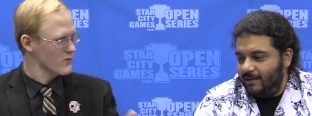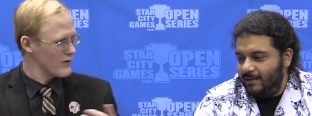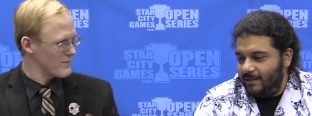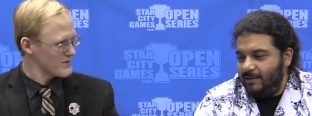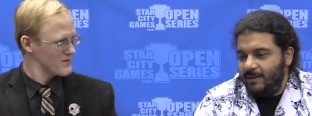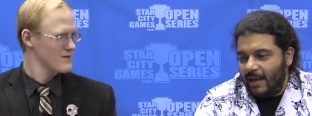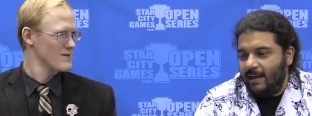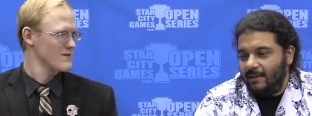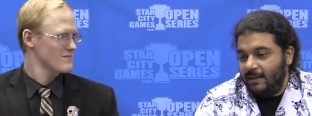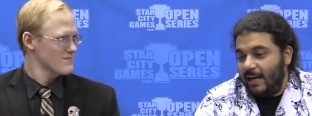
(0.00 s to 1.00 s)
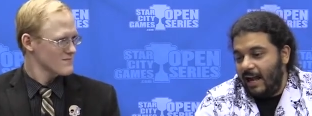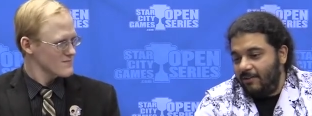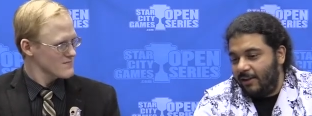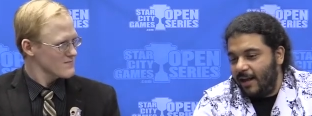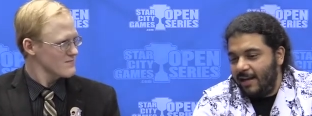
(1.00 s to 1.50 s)
Speaker 1: the whip.
Speaker 2: Yeah, you gotta
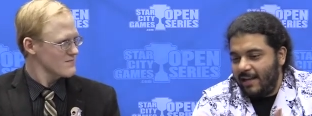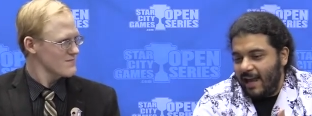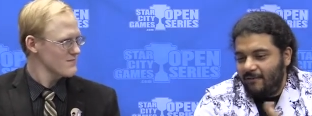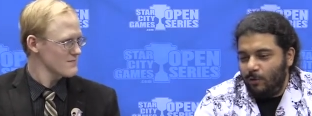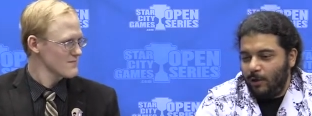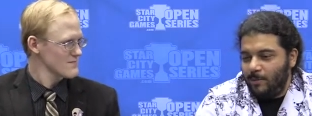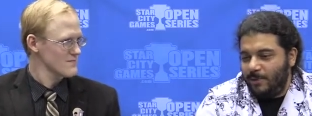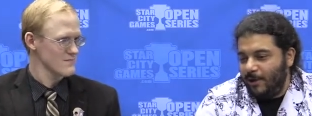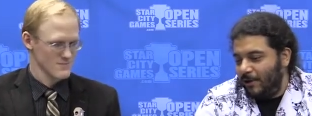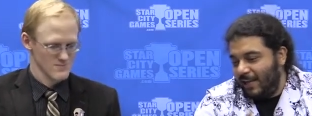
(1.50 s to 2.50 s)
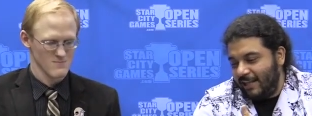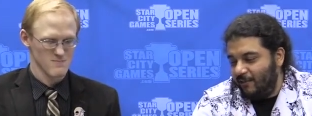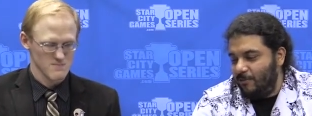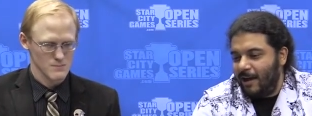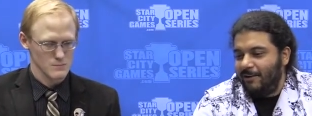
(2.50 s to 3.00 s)
have the god, you gotta have the whip, you know, you can't
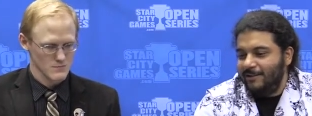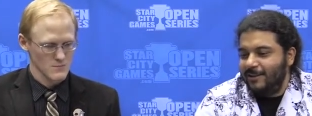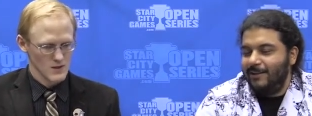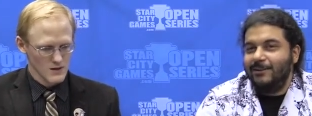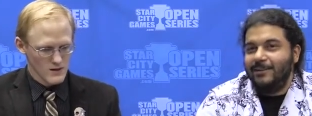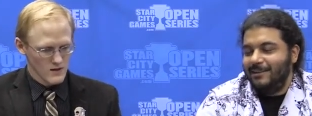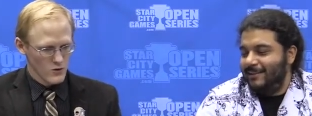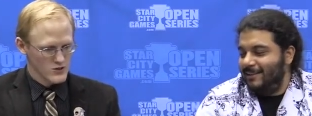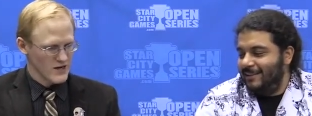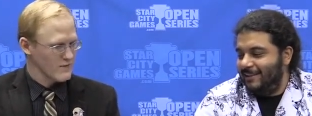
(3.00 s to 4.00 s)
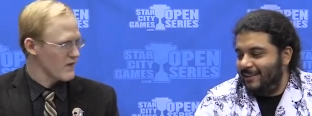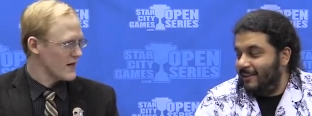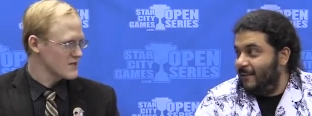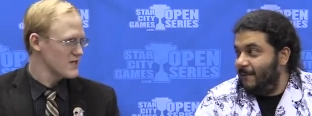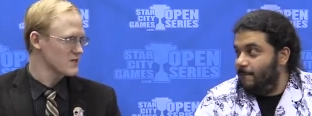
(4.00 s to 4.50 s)
leave them out, you know. Of
Speaker 1: course, you have
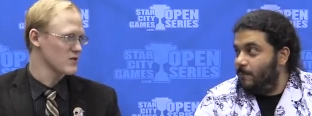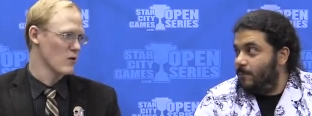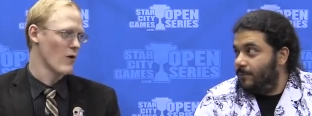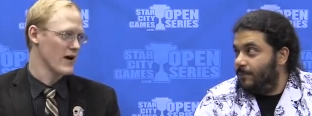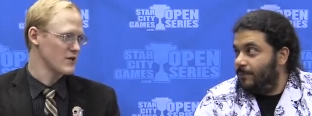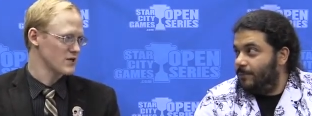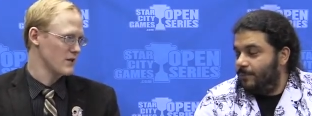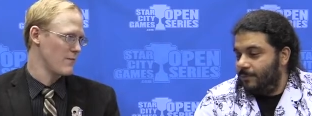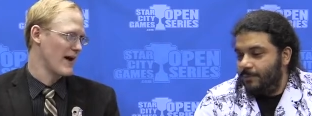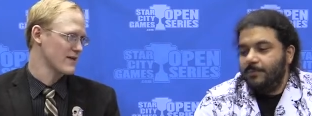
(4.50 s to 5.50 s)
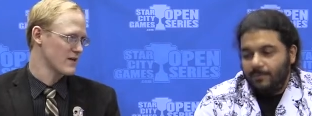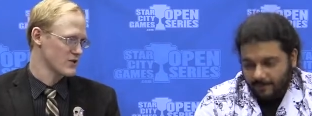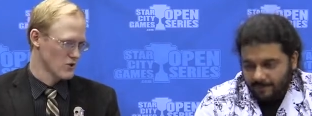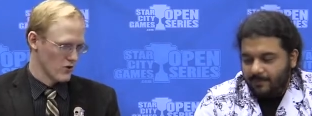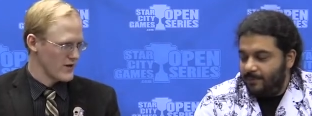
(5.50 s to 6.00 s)
Thoughtseize as a way to just combat the
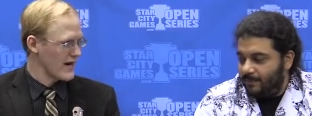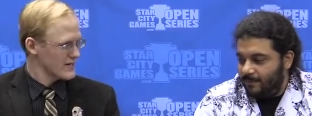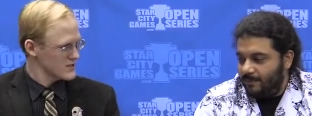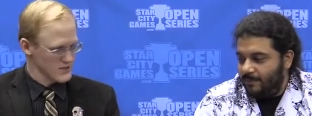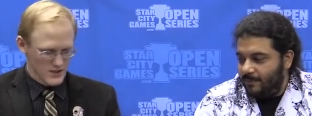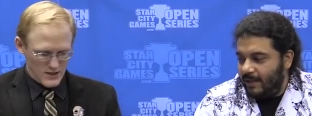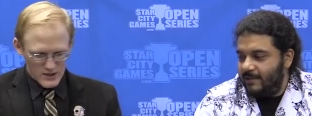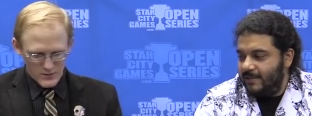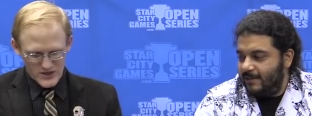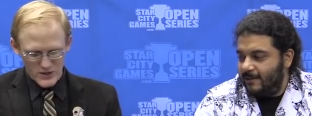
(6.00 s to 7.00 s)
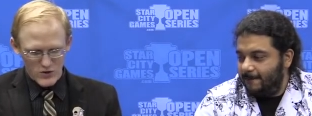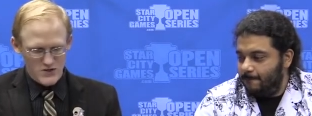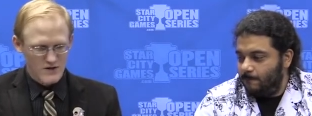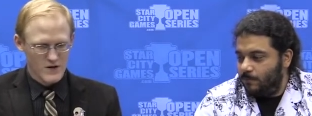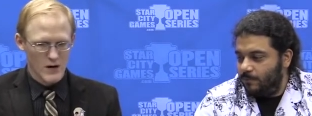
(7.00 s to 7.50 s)
control decks. Yes. But then you
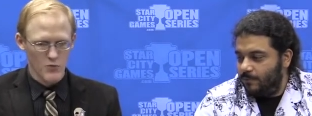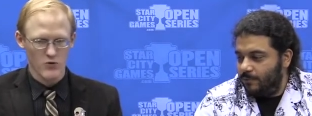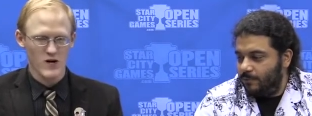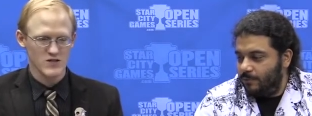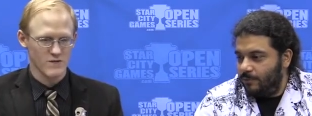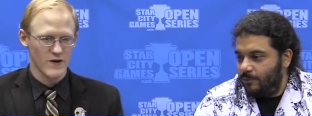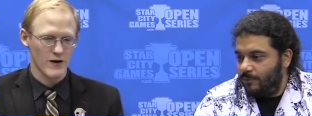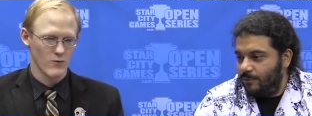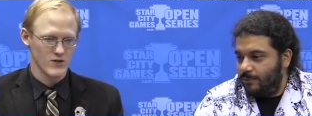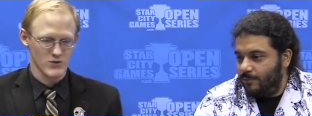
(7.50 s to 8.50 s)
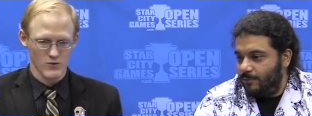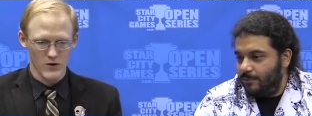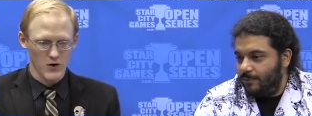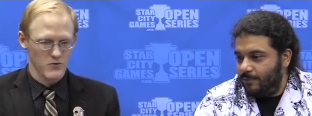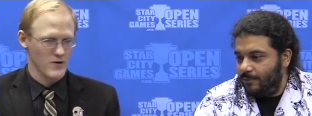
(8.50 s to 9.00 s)
also have a couple Crux of Fate, which with all the